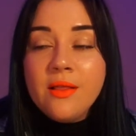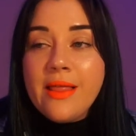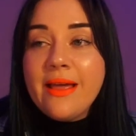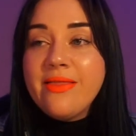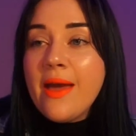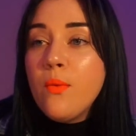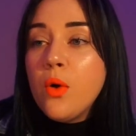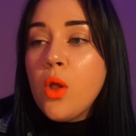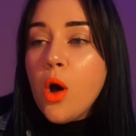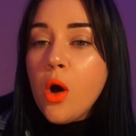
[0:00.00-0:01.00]
Like they
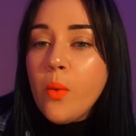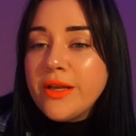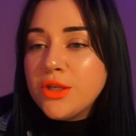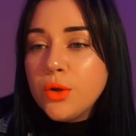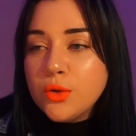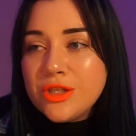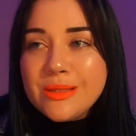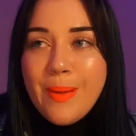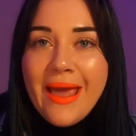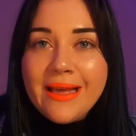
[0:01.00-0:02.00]
will always hold
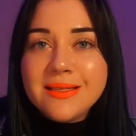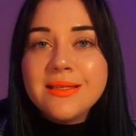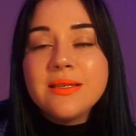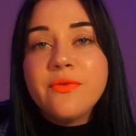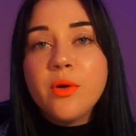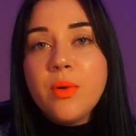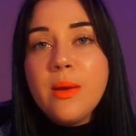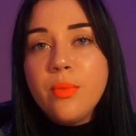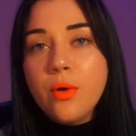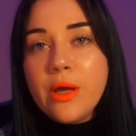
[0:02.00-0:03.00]
space for
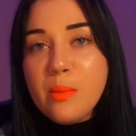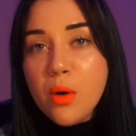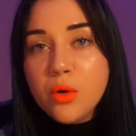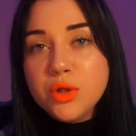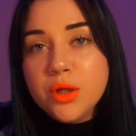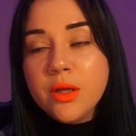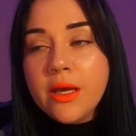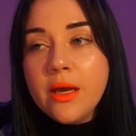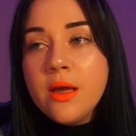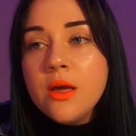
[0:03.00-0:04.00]
people
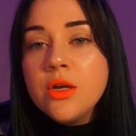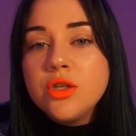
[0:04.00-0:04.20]
emotionally.